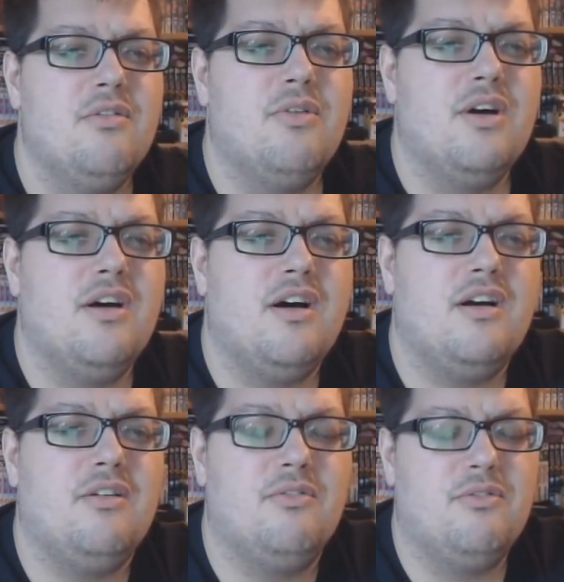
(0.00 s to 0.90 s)
what,
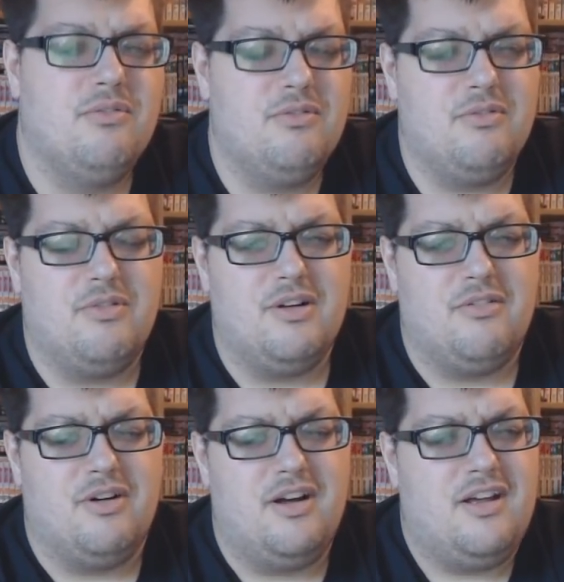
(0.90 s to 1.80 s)
uh, what?
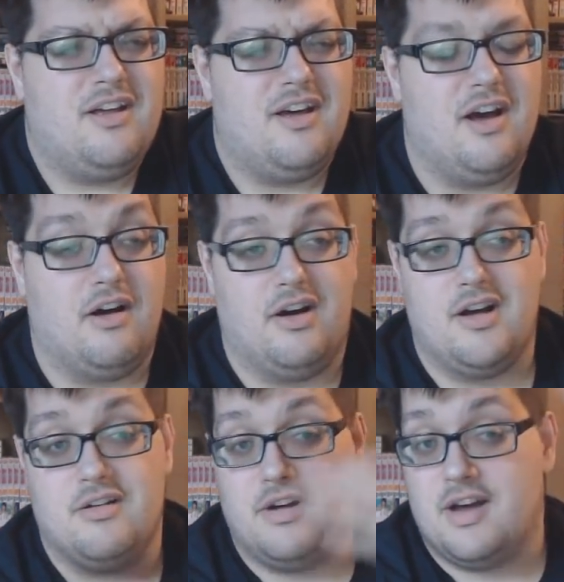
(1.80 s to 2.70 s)
what?
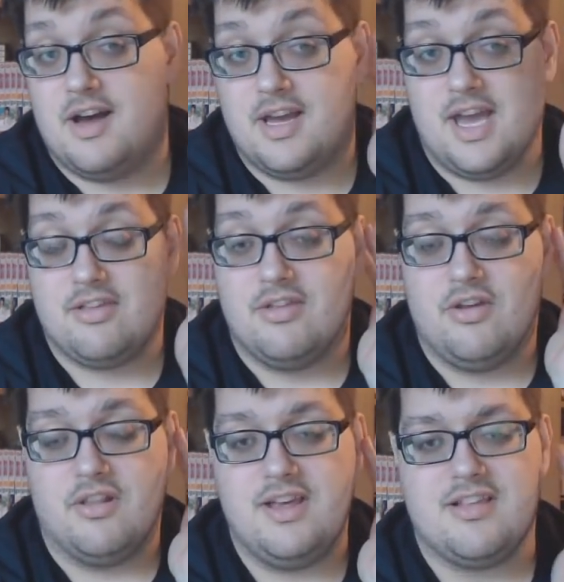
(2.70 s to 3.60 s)
I, I guess I've
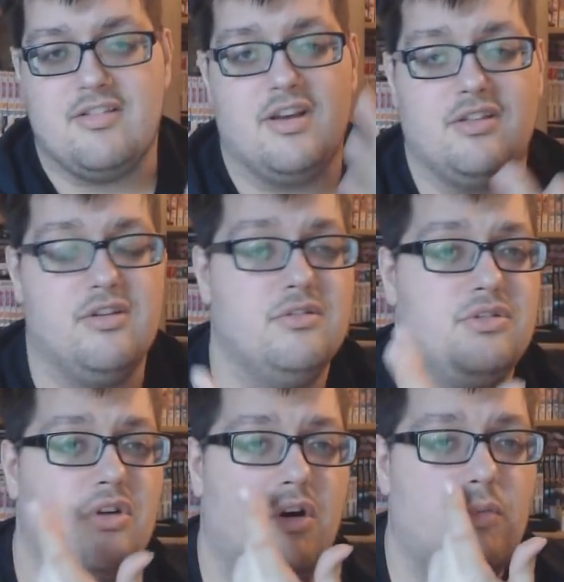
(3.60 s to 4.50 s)
got these. And it's like, dude,
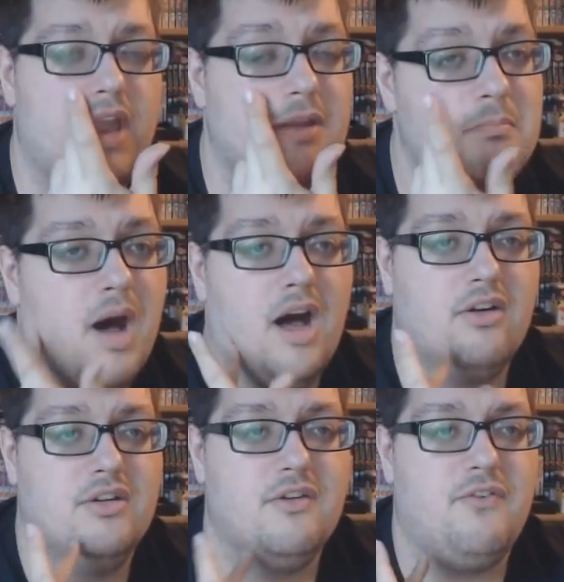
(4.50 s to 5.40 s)
you've got a weird
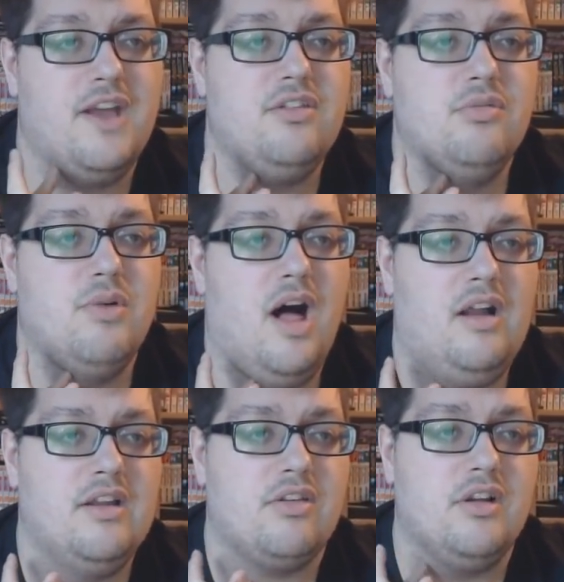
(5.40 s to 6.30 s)
mark on your face as
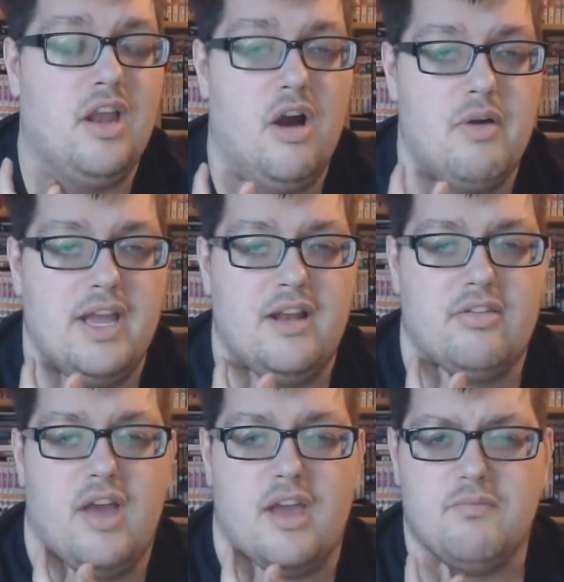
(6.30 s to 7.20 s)
well, and it's glowing, and
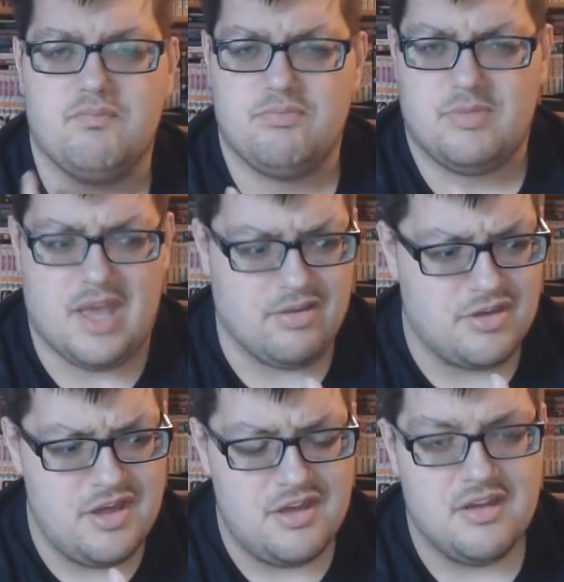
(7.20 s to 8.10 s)
it's like, is
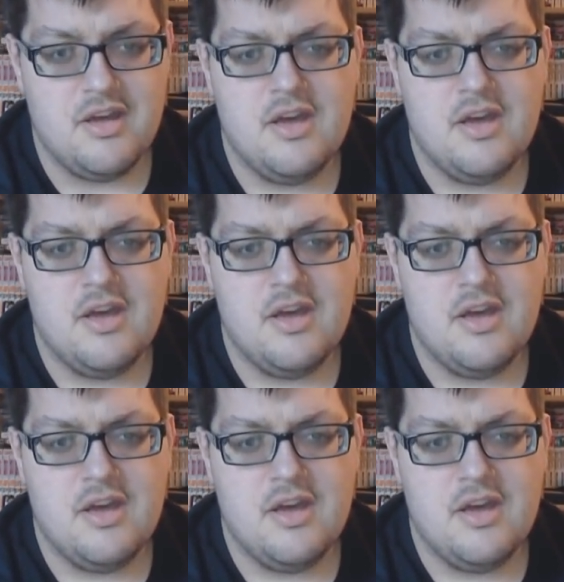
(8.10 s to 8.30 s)
it?